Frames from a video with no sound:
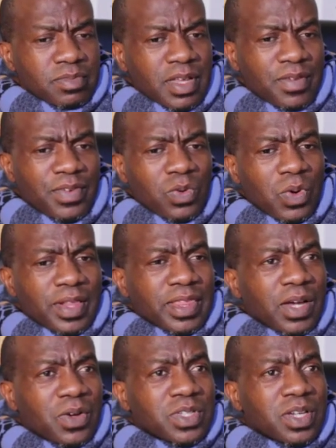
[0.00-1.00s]
even
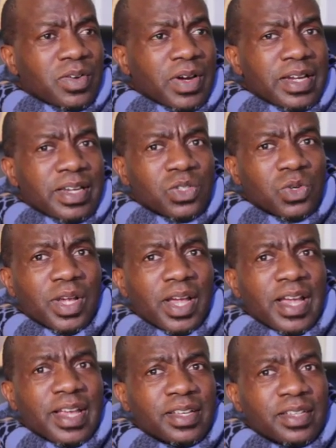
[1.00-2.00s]
1,000 rand is
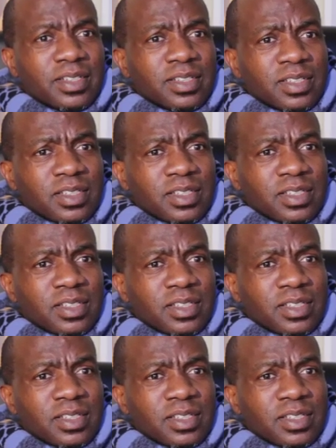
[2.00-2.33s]
okay.